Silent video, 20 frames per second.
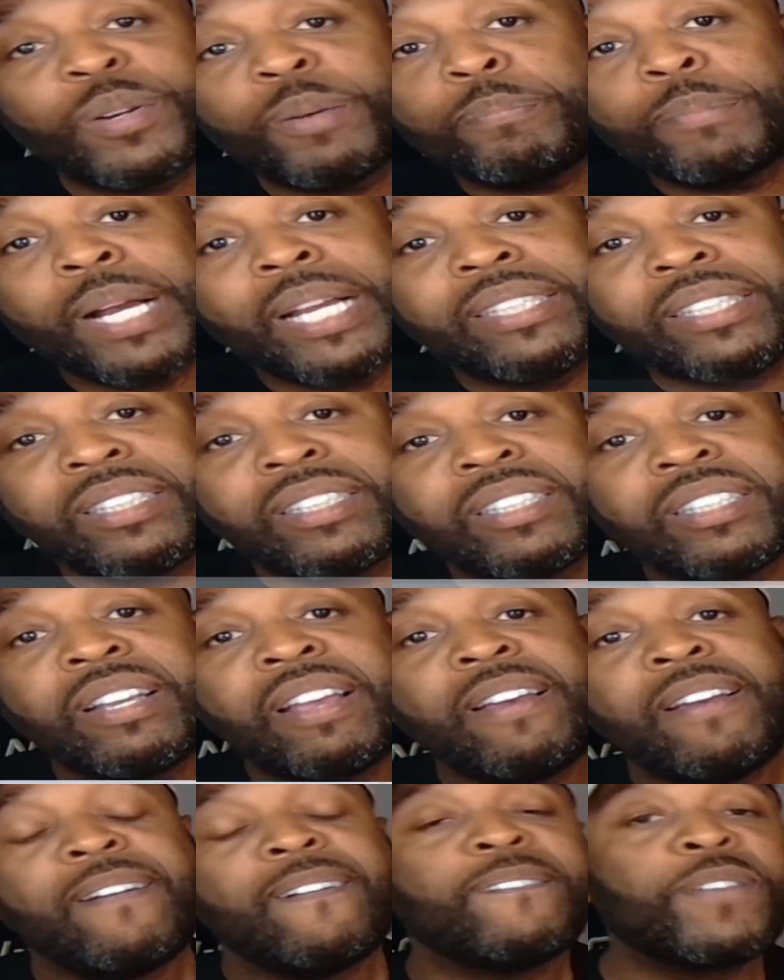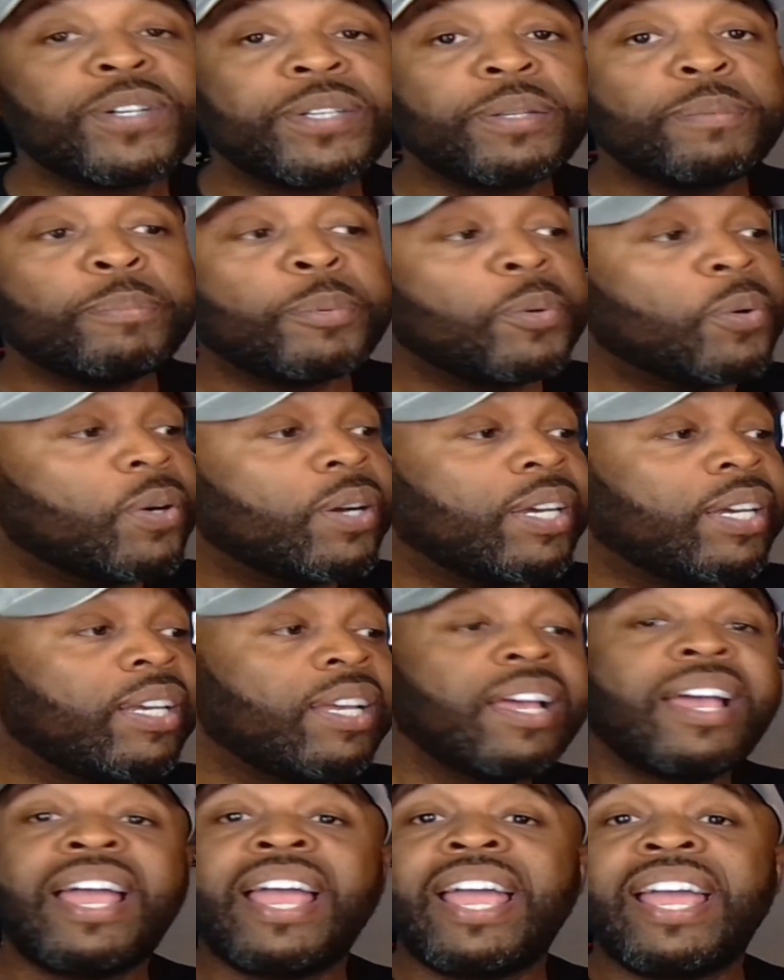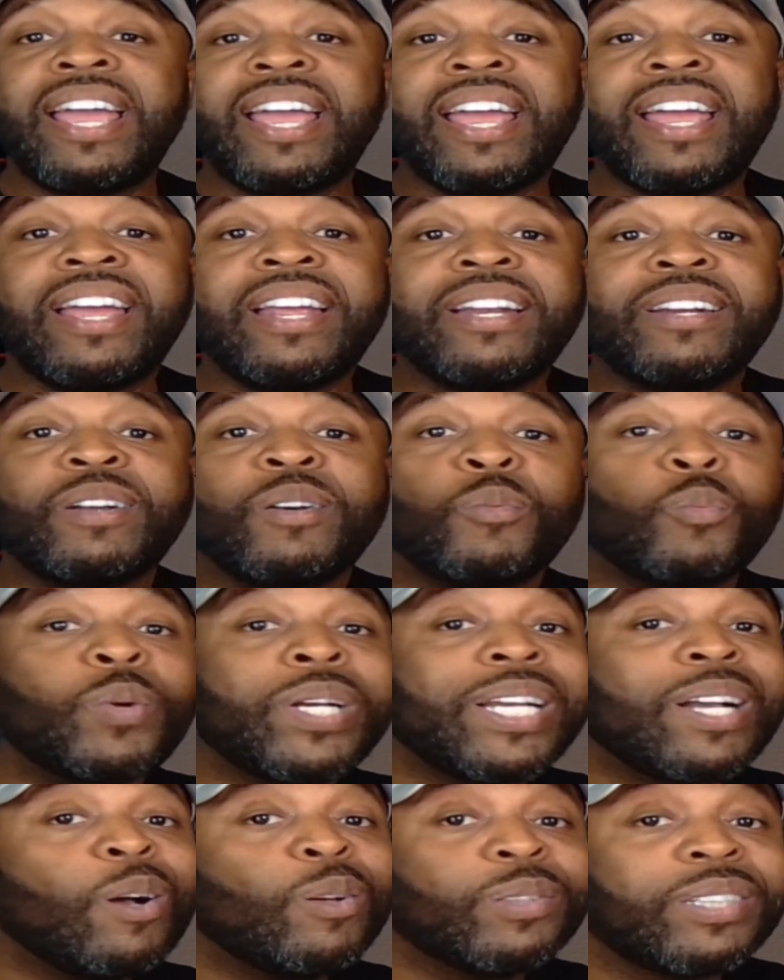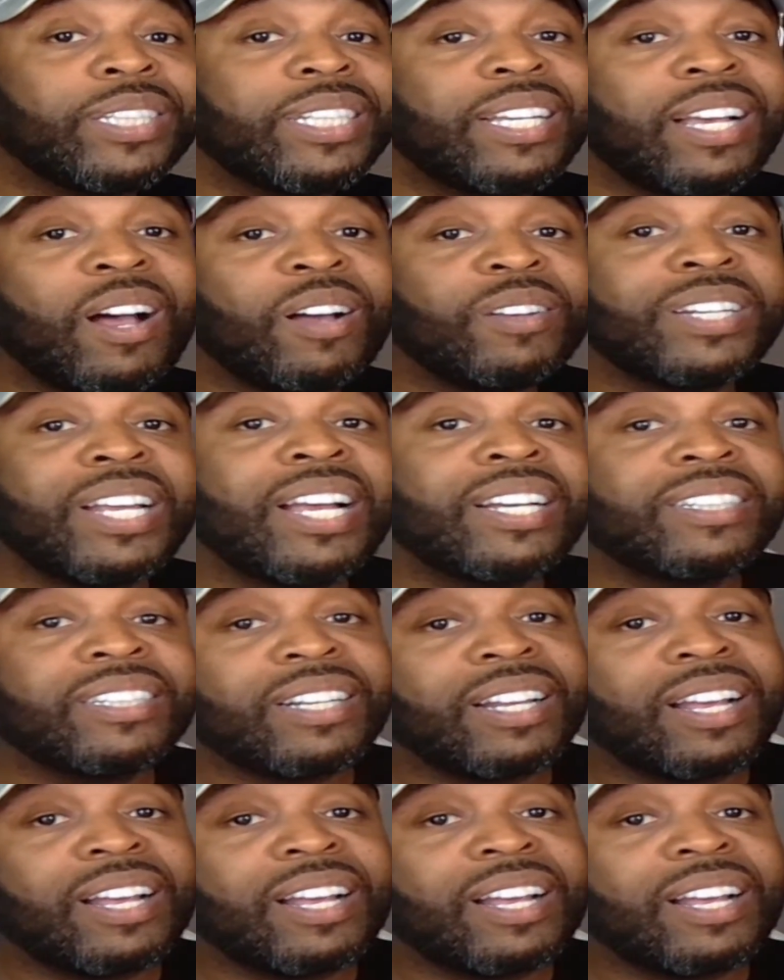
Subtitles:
the buttons for your boy, and we gonna see y'all next